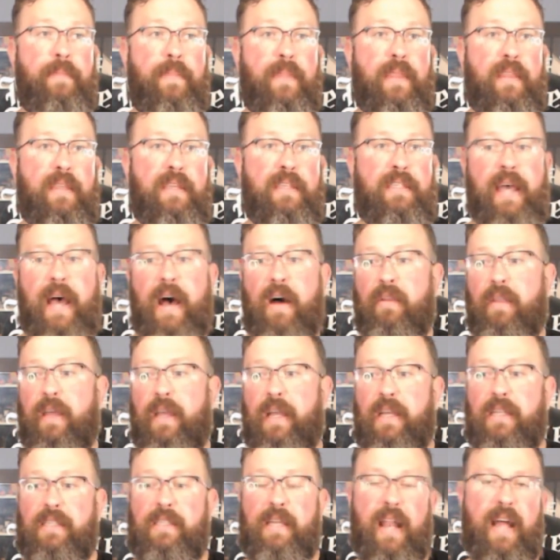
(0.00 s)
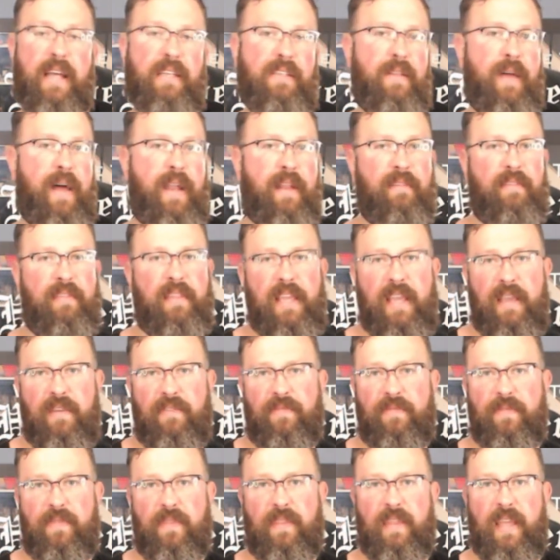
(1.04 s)
this town, like I said, has a lot of
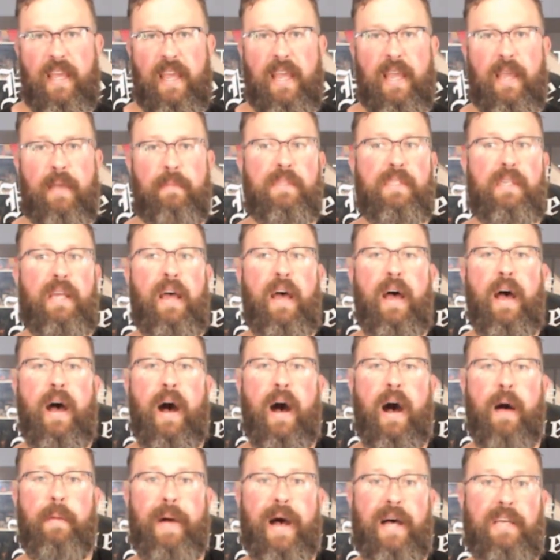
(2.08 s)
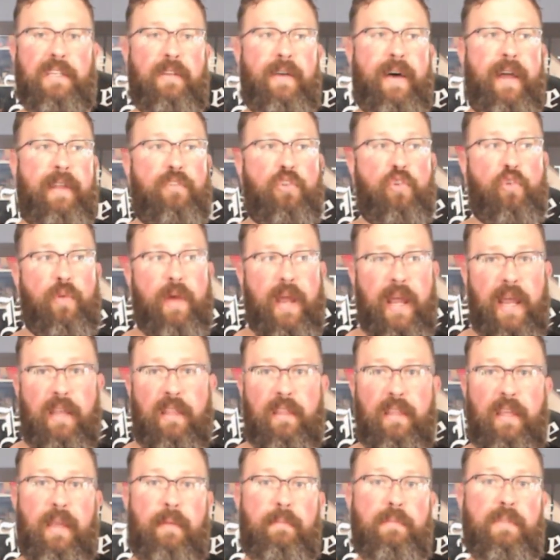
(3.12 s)
thief themes, has a lot of trade
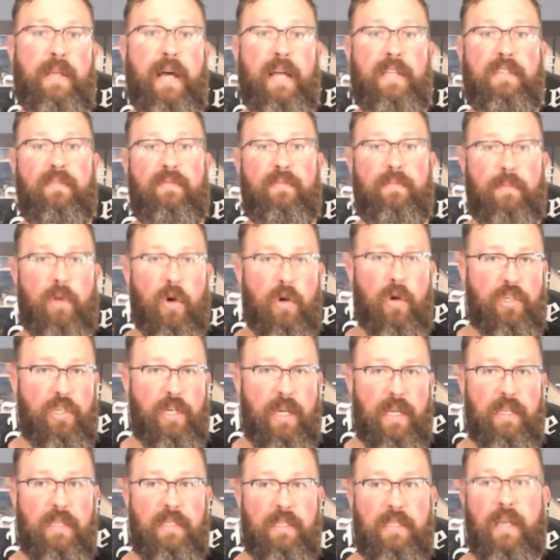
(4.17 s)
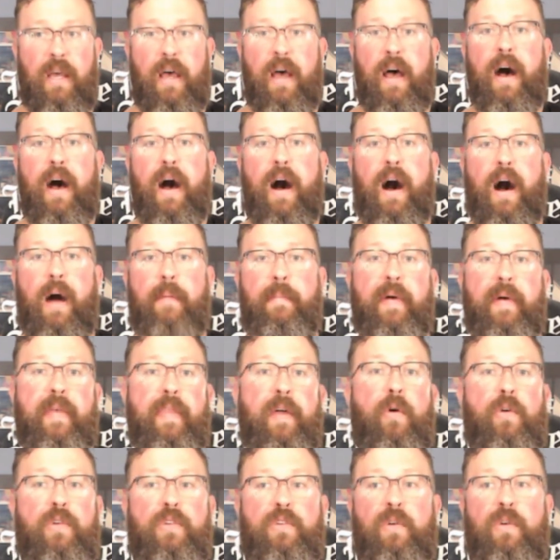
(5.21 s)
themes, lots of merchants, and then
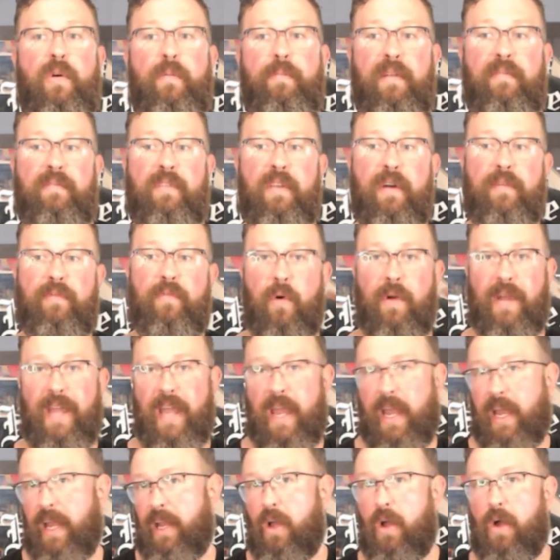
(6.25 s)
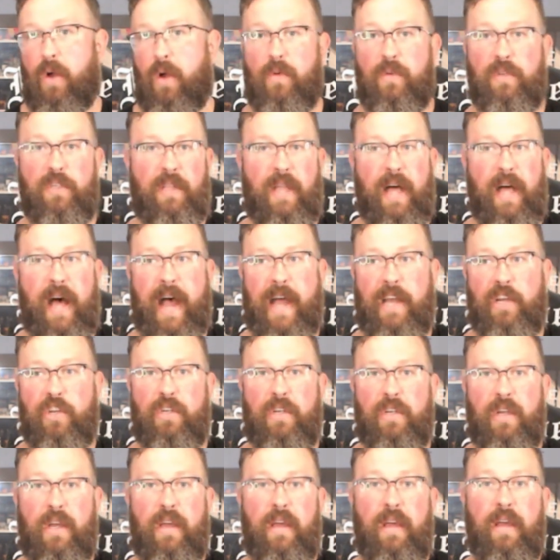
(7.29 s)
also a bit of the volcano
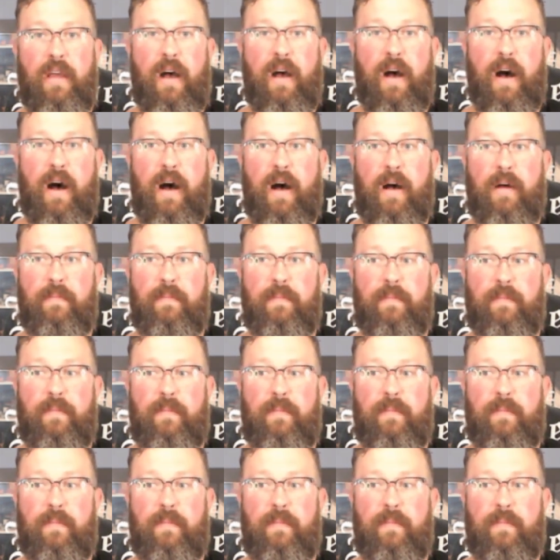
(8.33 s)
slash, as